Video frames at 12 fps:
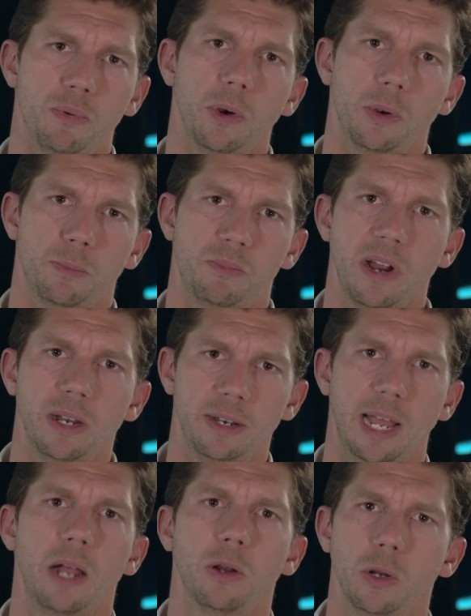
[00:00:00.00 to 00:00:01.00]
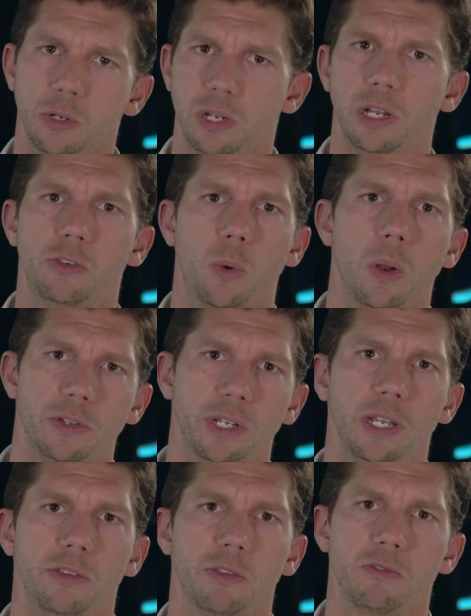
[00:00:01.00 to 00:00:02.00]
broke Brendon down and looked at his
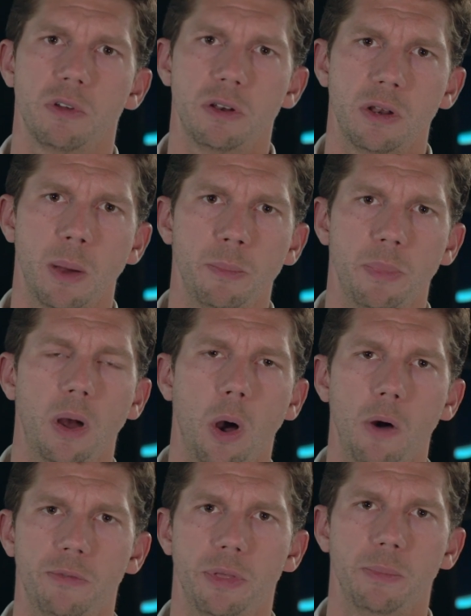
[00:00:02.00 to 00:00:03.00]
qualities, there are a number of